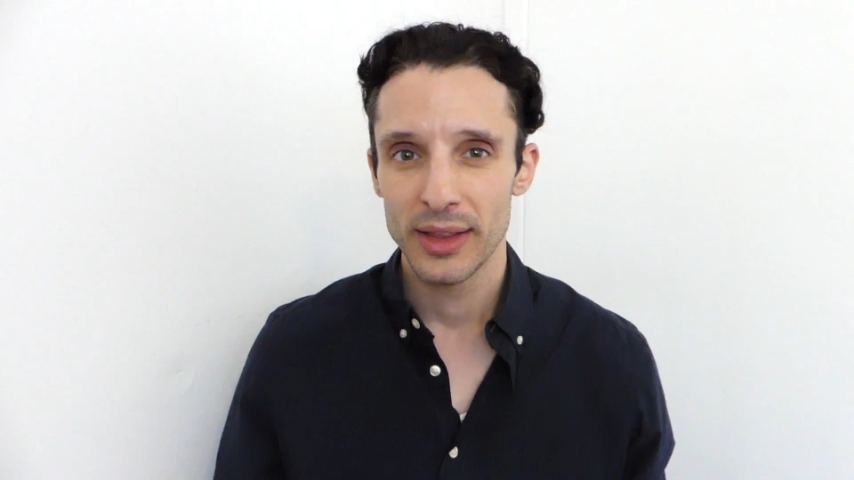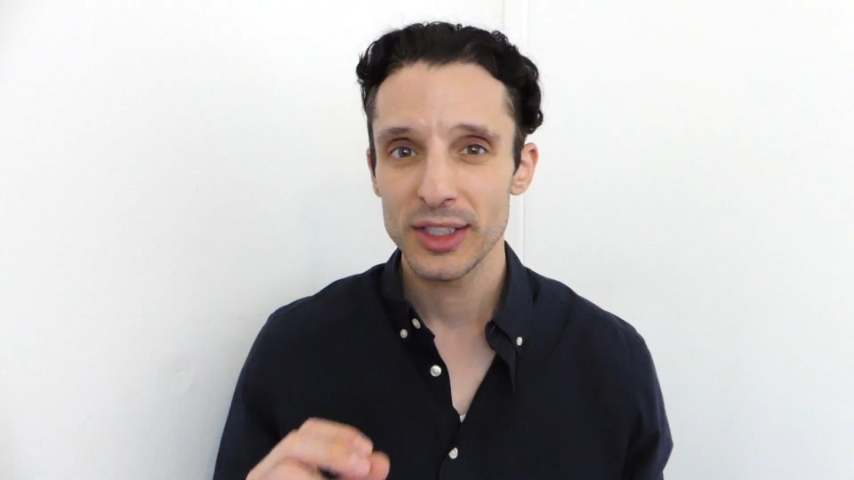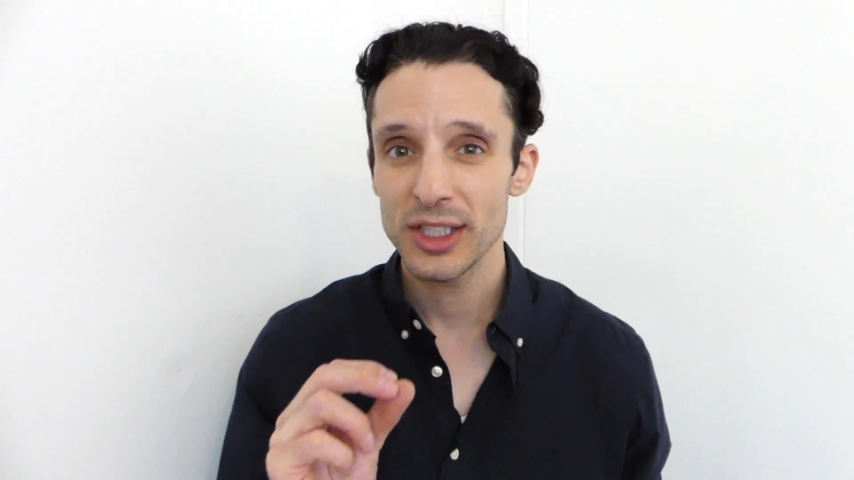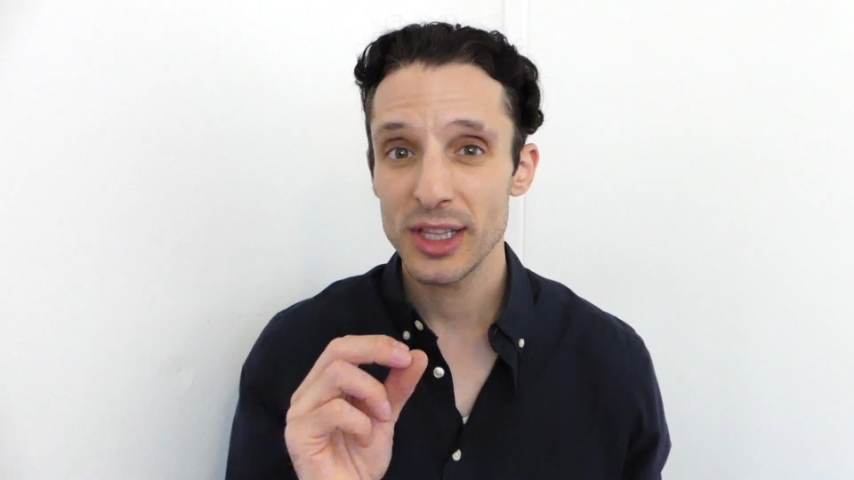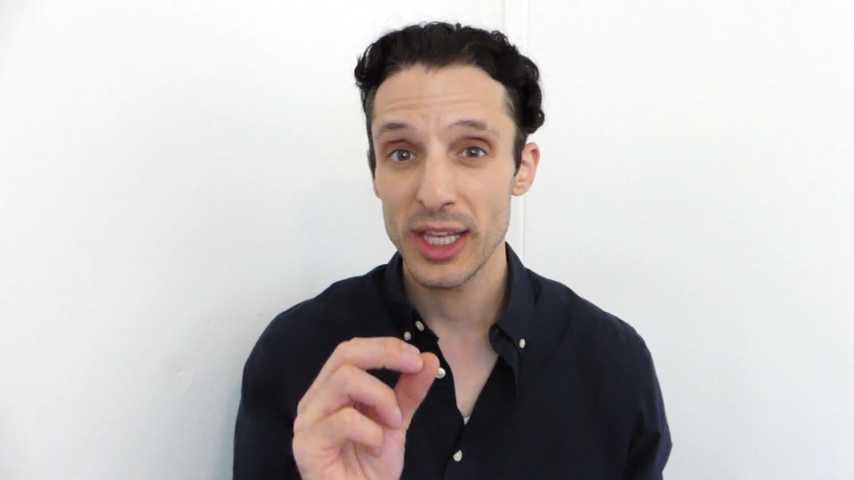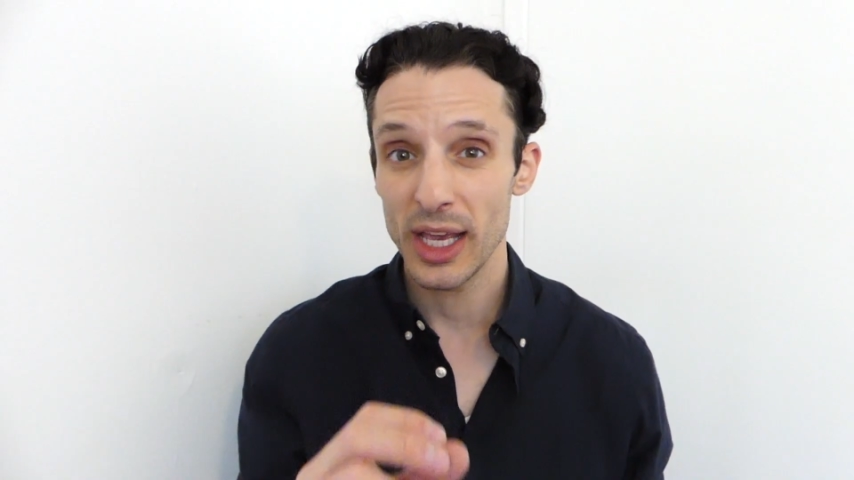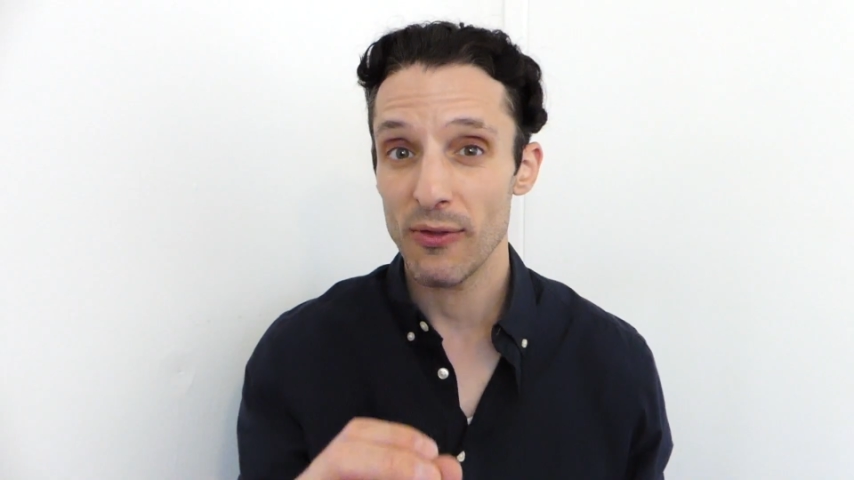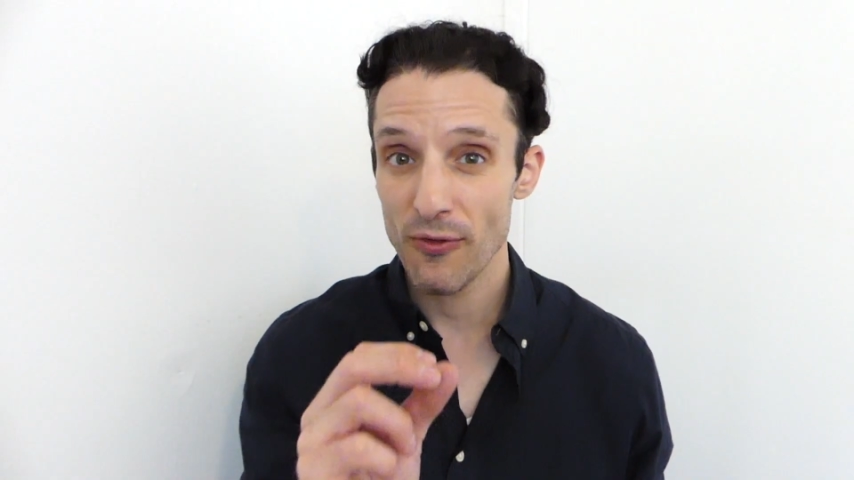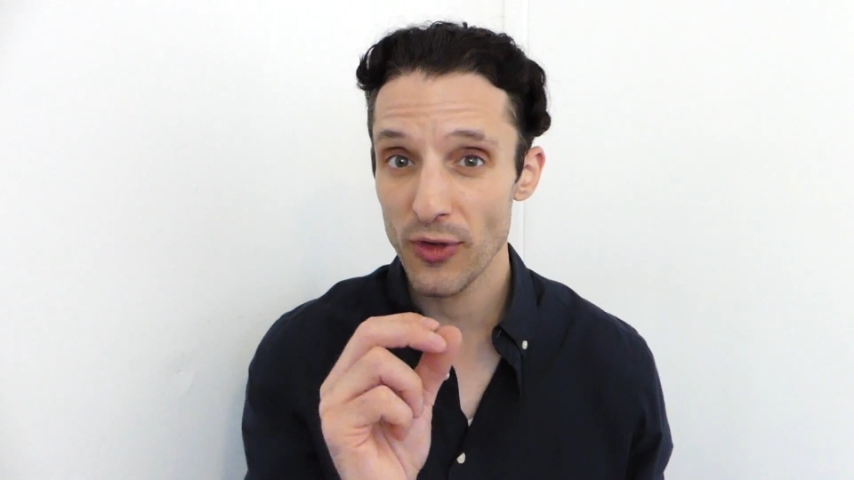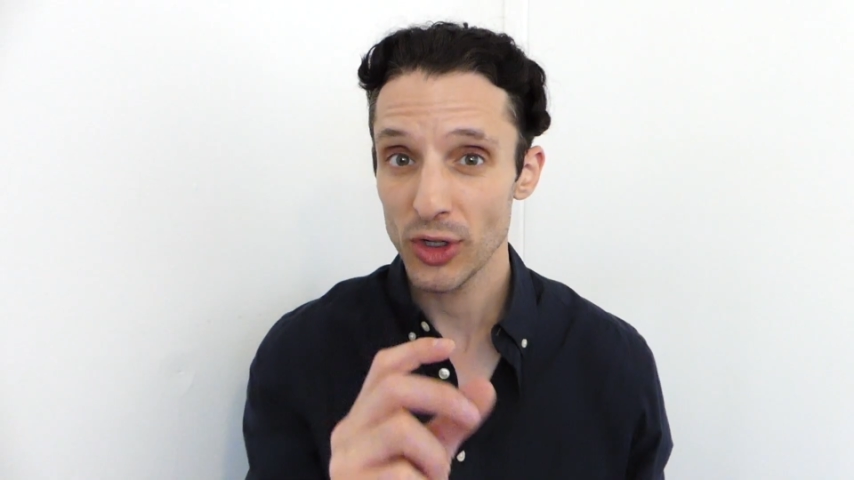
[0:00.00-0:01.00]
This is the
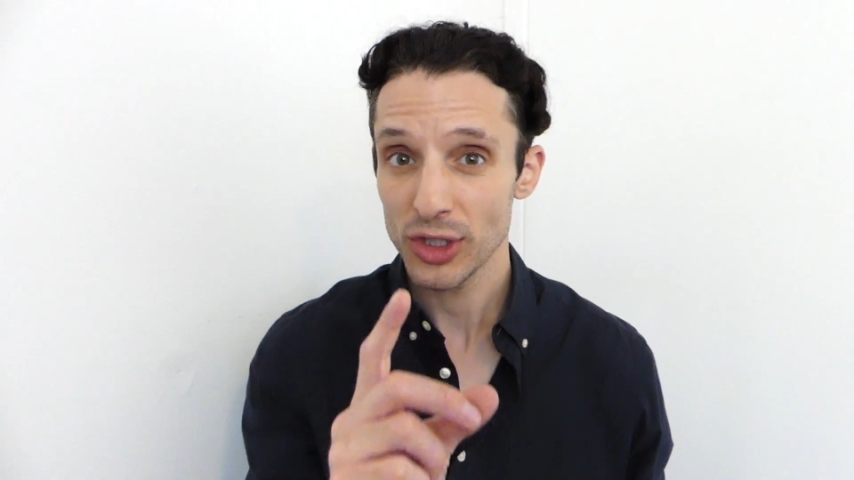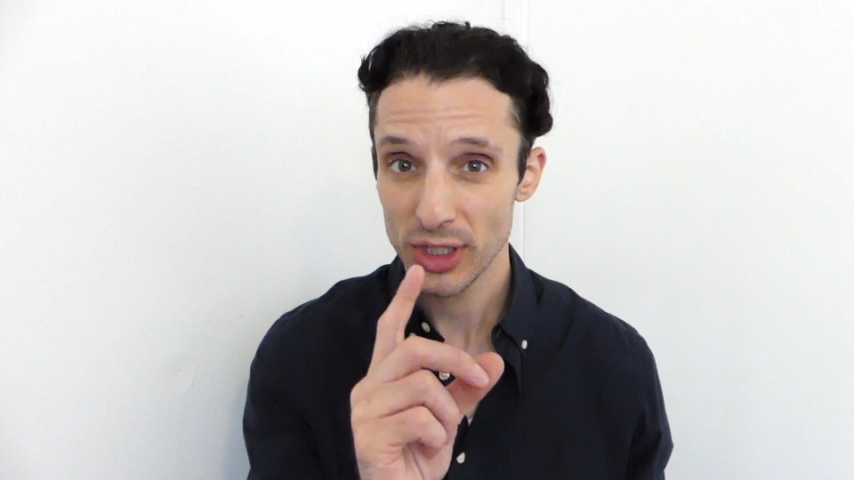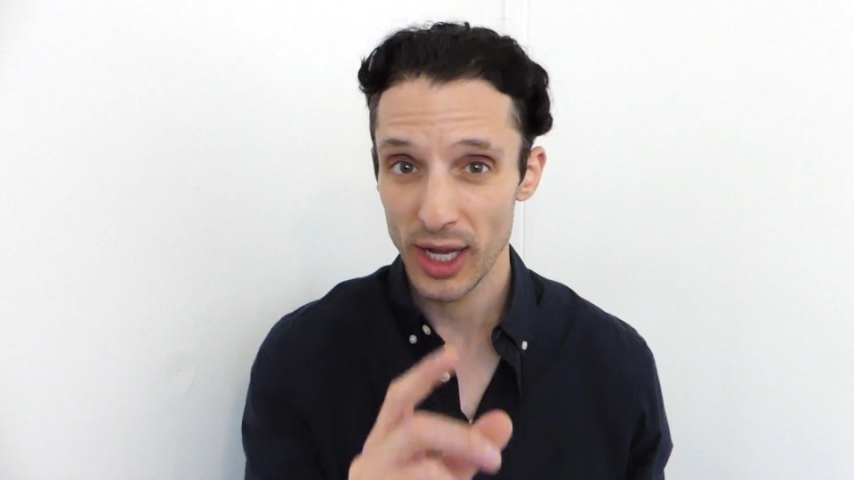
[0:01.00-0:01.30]
first